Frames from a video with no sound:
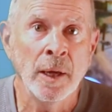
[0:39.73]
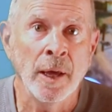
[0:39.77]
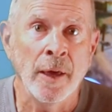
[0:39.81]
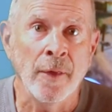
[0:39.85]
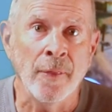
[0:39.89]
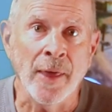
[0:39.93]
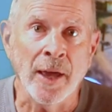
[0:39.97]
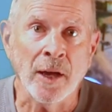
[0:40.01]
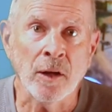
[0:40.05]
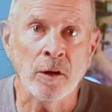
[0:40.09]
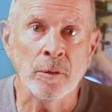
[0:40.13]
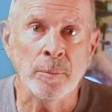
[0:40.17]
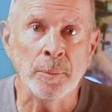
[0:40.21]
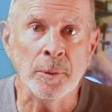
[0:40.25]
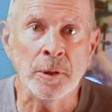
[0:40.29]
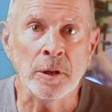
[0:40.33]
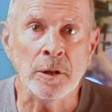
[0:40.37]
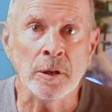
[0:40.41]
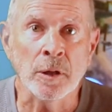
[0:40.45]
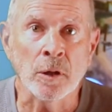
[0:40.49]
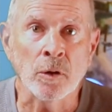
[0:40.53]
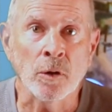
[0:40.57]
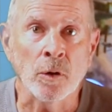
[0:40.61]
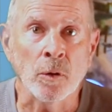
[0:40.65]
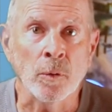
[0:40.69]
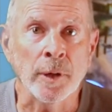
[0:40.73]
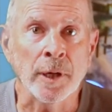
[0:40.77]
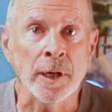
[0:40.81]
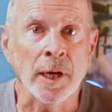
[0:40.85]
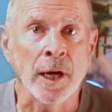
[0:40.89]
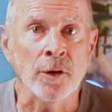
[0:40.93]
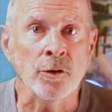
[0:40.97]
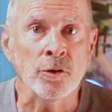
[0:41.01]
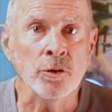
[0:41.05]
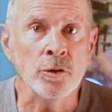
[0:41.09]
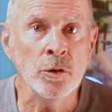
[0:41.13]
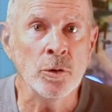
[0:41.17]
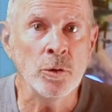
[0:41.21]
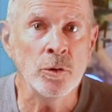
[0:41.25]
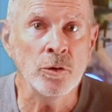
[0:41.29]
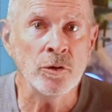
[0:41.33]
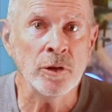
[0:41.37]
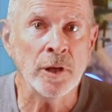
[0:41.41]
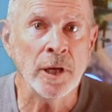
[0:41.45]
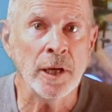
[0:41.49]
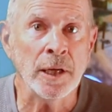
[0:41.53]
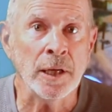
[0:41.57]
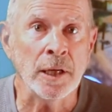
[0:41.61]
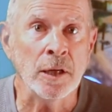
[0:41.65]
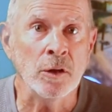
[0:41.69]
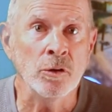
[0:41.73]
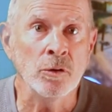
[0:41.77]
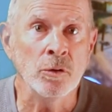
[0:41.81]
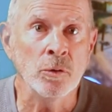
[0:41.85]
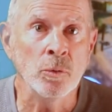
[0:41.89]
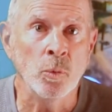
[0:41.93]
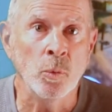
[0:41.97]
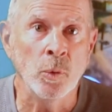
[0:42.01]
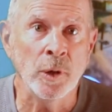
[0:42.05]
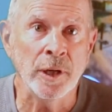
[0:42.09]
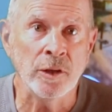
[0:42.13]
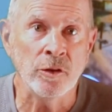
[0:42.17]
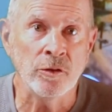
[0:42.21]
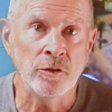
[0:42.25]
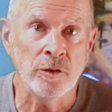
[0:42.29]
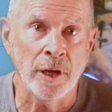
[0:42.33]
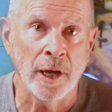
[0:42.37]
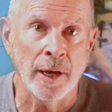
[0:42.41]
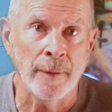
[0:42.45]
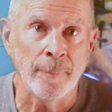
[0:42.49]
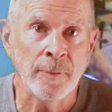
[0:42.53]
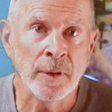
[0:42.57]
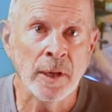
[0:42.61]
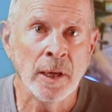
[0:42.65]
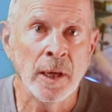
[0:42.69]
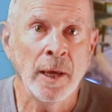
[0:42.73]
And that could be occurring on Tuesday into Wednesday.